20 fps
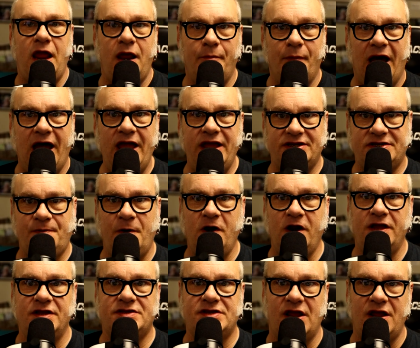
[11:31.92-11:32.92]
in my
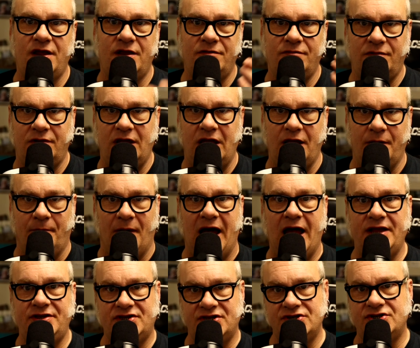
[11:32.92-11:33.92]
experience, and
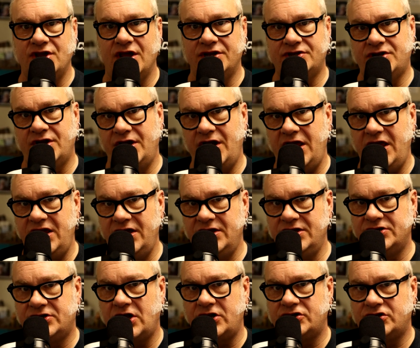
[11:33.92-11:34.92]
my suggestion
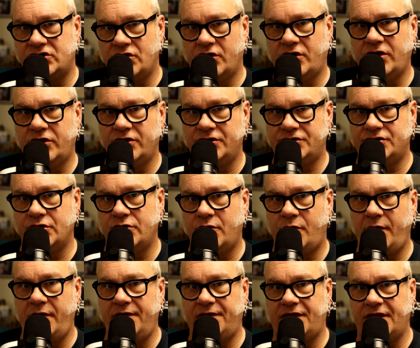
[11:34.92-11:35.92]
is circular
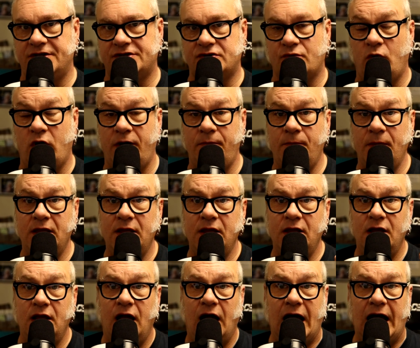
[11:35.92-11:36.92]
jewelry with this one.
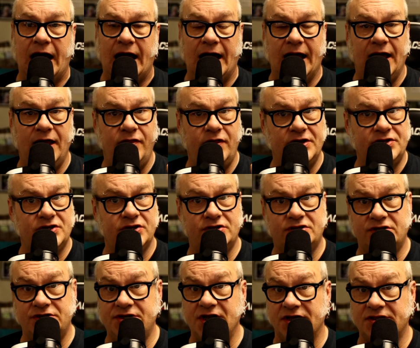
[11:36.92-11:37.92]
Uh, they should
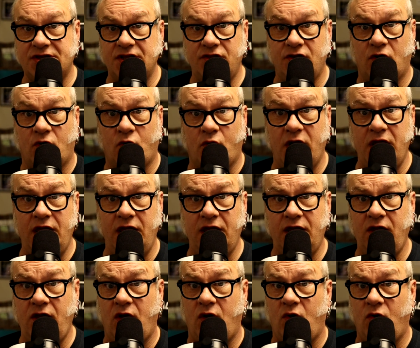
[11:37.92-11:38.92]
suggest either a
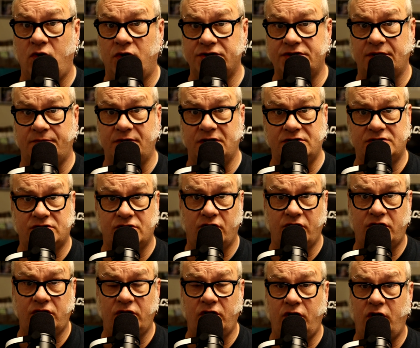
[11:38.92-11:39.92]
ring or something
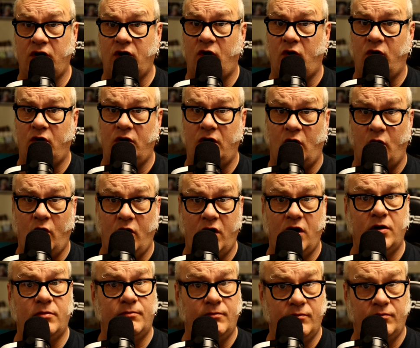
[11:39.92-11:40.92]
circular,
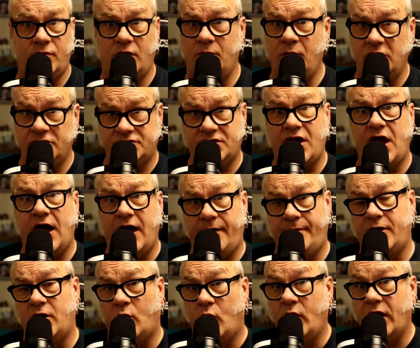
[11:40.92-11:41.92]
or the most
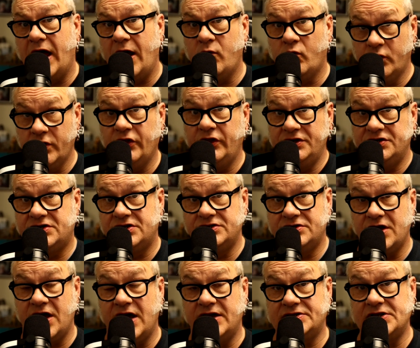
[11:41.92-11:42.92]
common, or what I really
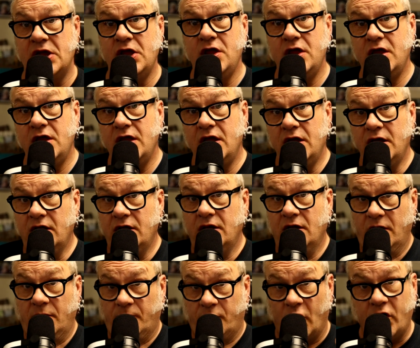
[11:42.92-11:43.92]
suggest,
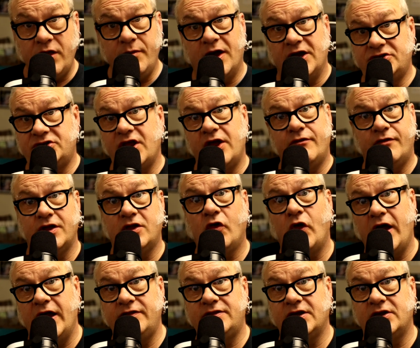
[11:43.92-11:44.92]
pretty much every
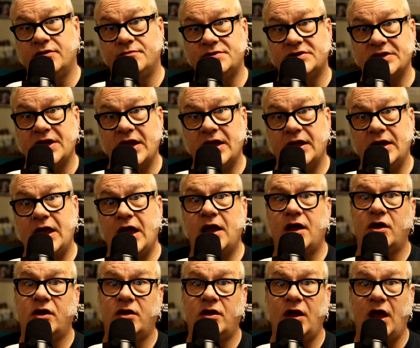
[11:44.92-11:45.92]
client that comes in,
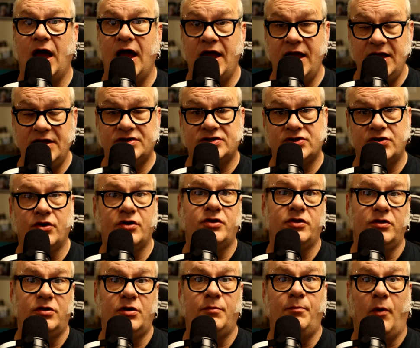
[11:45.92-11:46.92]
a
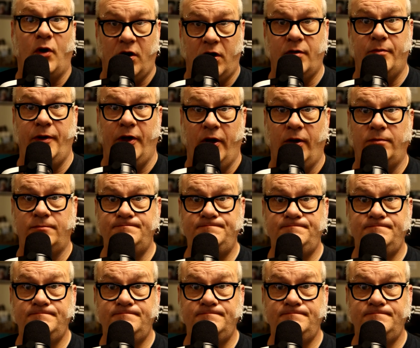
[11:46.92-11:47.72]
circular barbell.